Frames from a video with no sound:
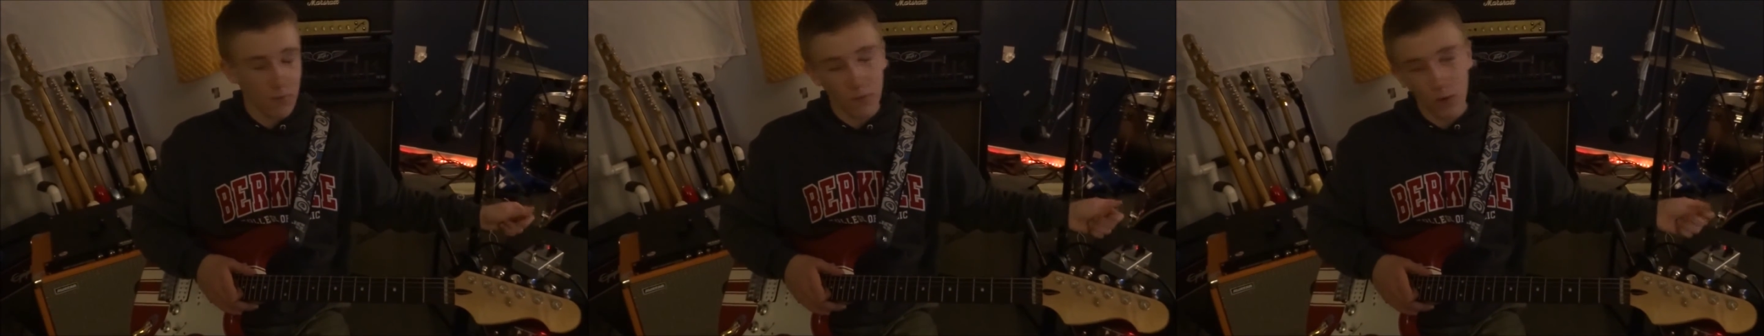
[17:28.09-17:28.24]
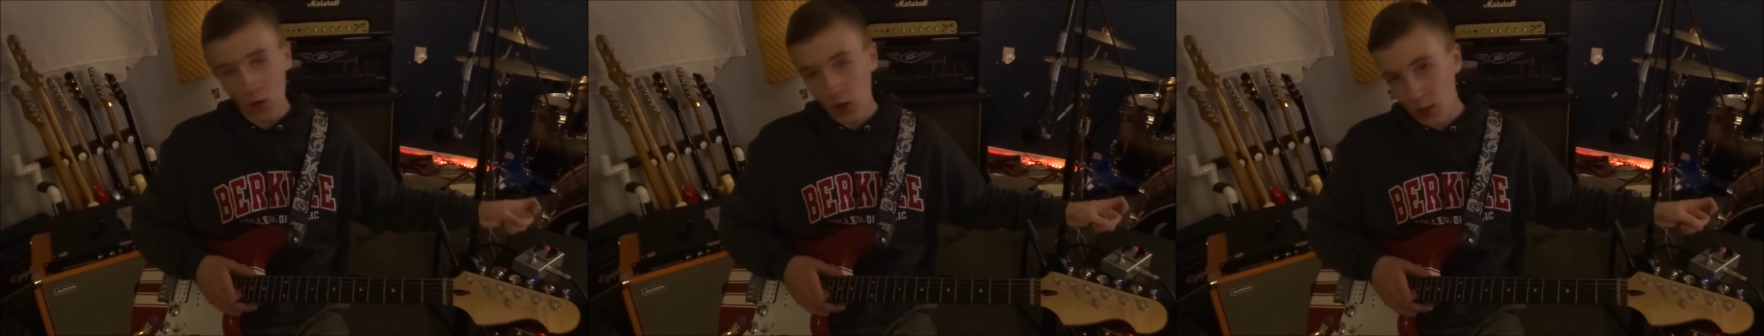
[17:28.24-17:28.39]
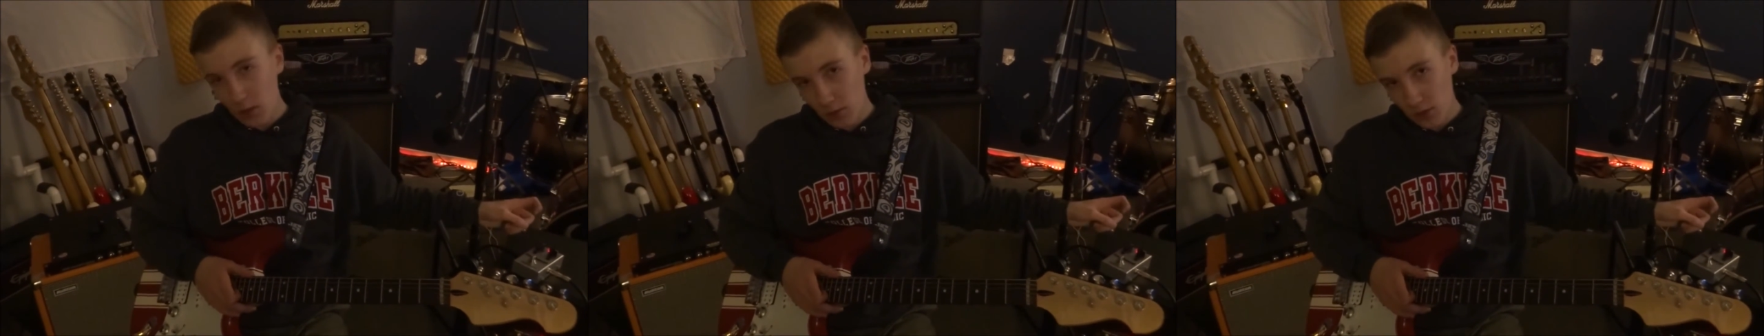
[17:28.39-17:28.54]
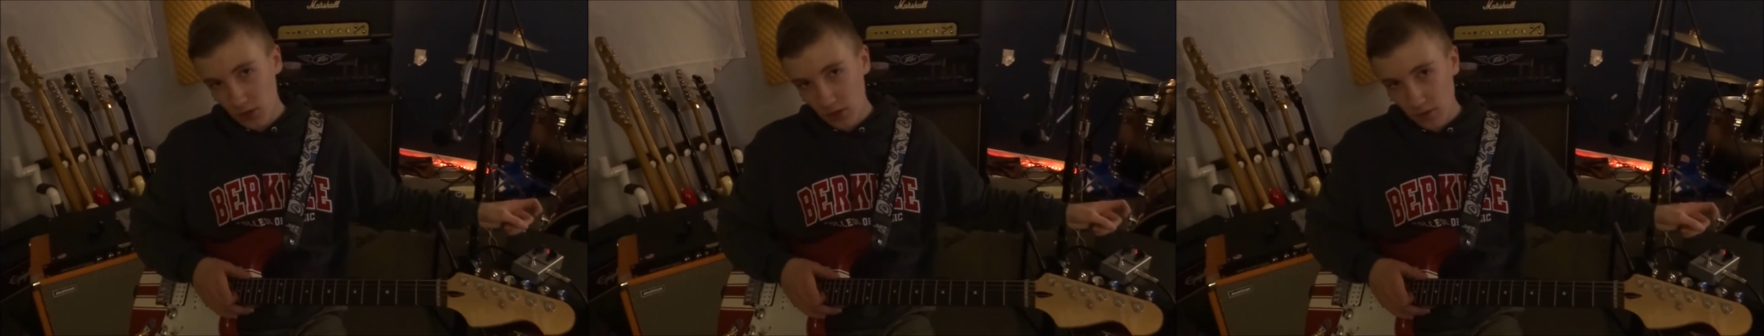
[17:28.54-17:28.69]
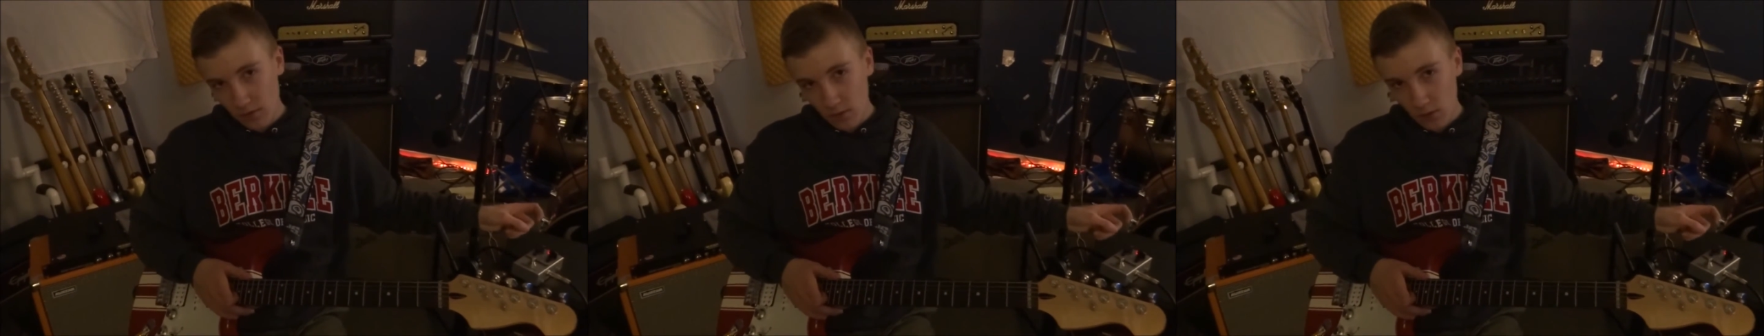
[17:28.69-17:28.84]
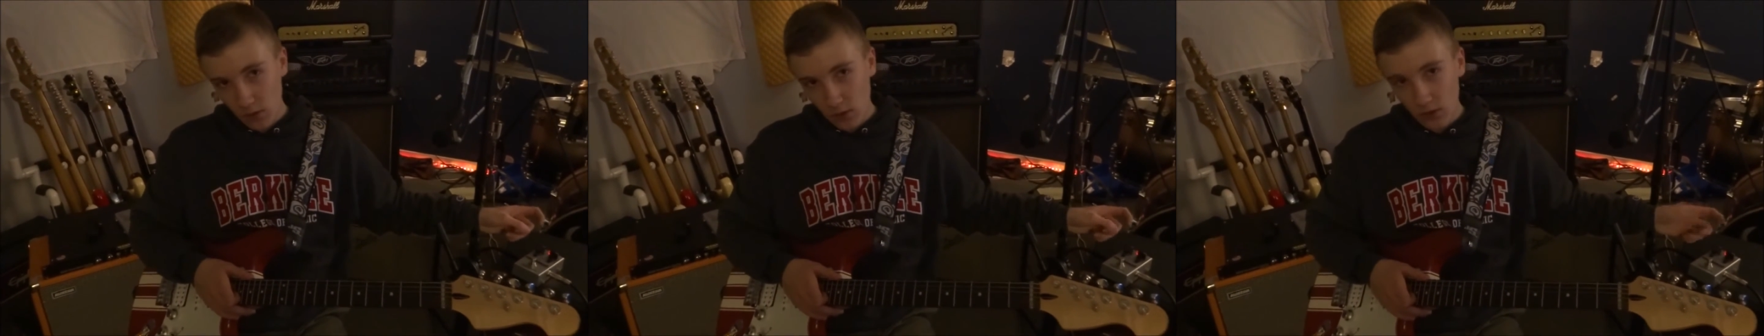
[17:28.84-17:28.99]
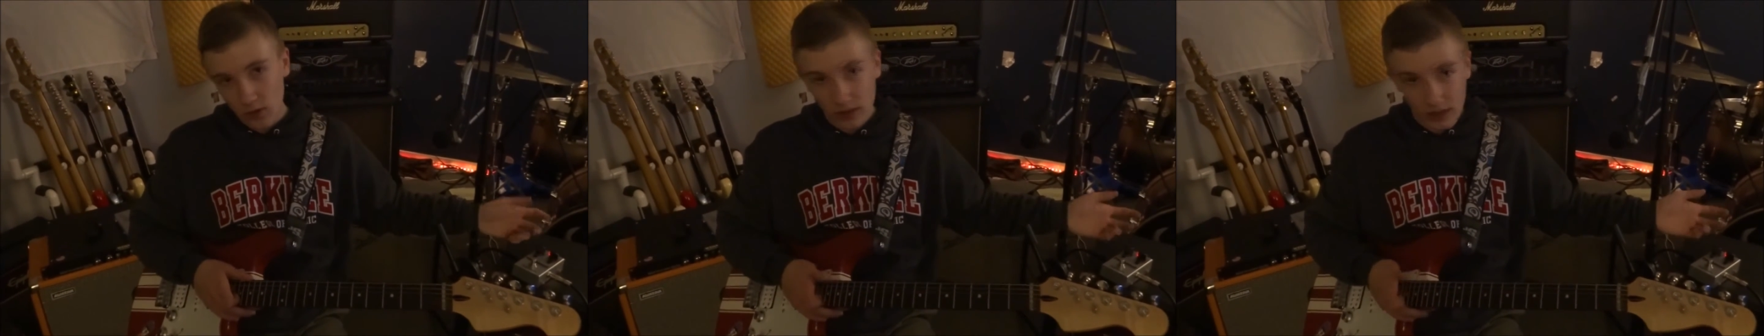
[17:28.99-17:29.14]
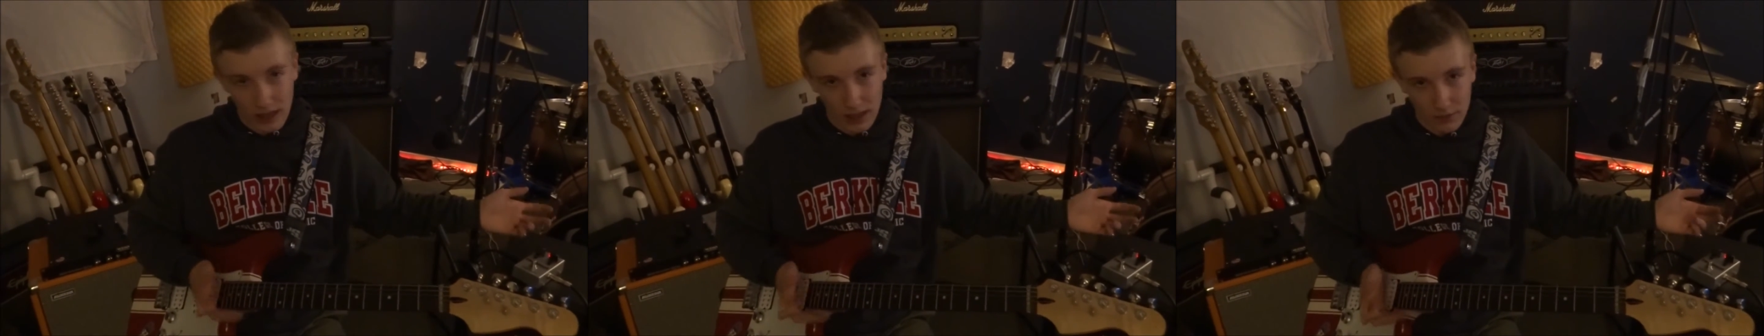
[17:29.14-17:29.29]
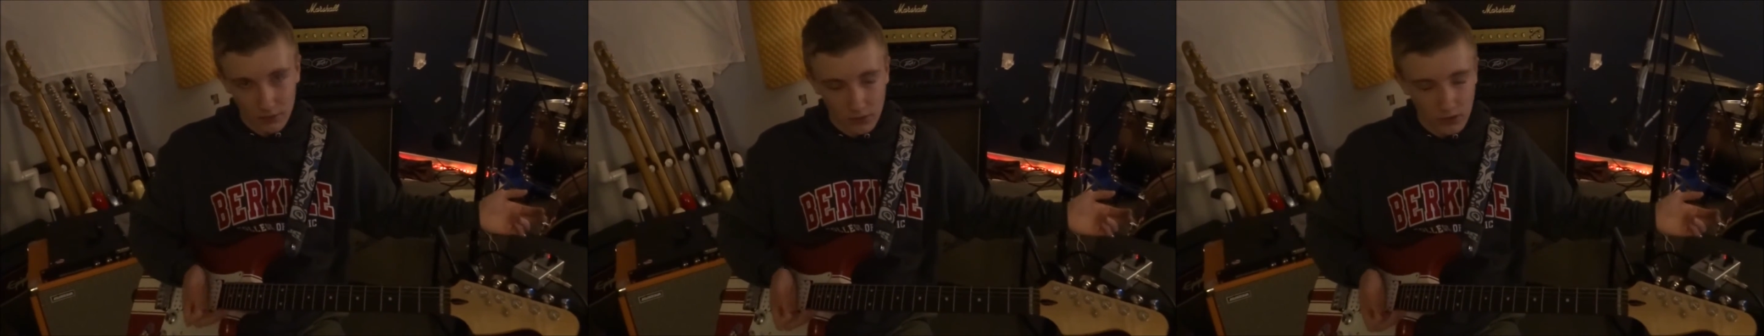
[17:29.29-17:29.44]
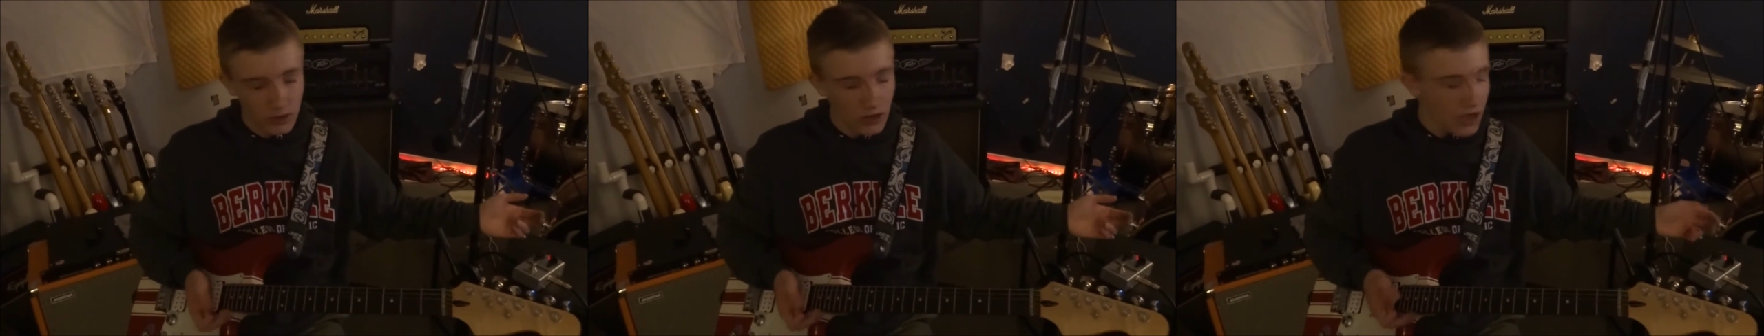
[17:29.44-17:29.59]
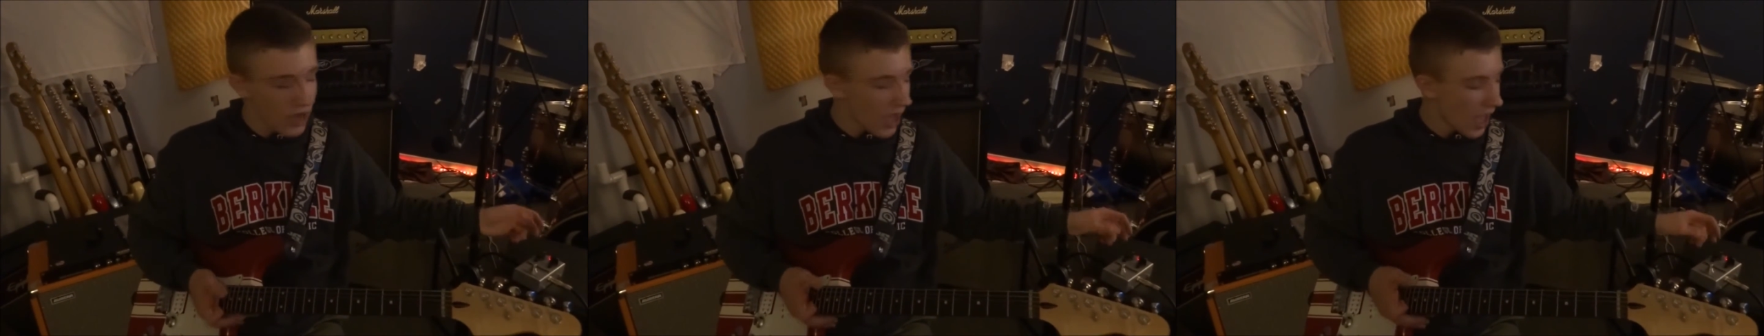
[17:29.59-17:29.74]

volume was on full, the level,